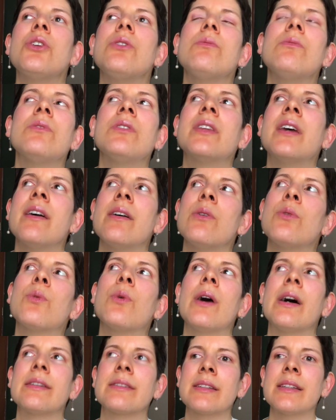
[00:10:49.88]
there
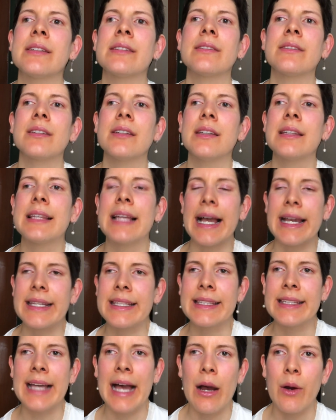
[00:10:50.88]
wasn't like
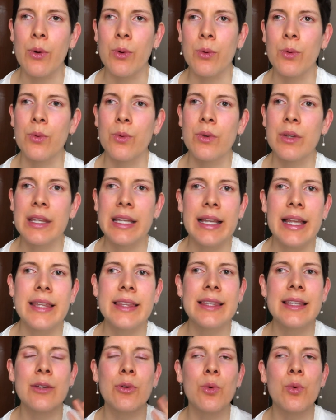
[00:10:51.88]
now
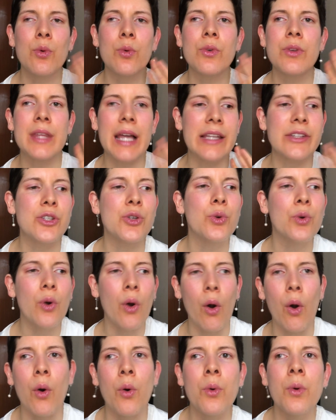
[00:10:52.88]
that you
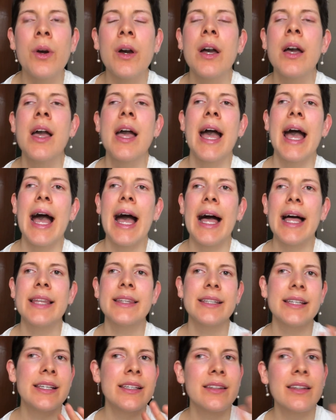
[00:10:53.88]
go and
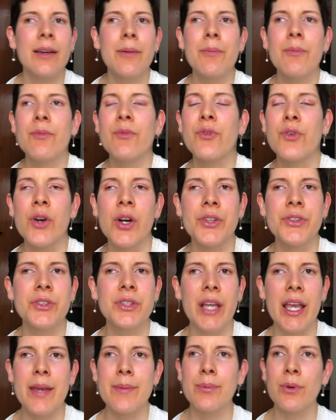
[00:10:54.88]
in the front
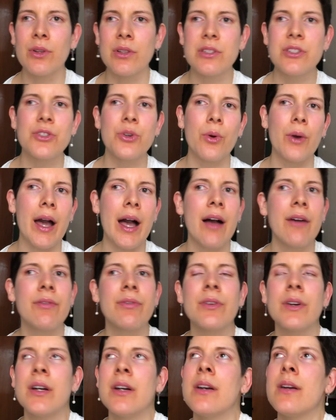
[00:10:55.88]
tables you have
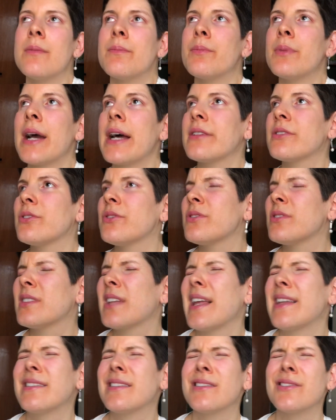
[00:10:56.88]
Brandon
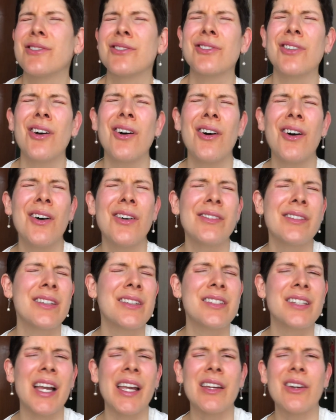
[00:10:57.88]
Sanderson and
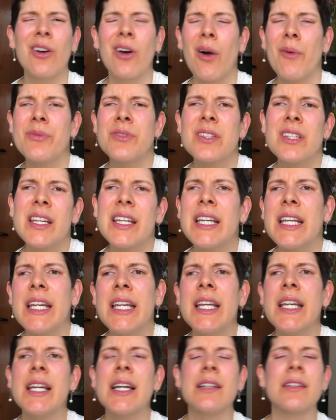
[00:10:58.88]

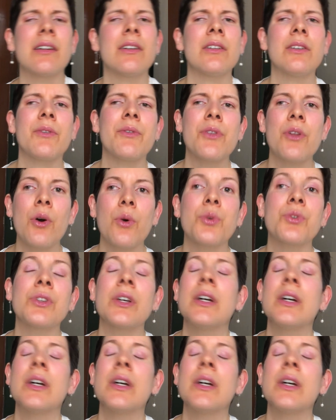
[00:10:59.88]
Tchaikovsky and all of those.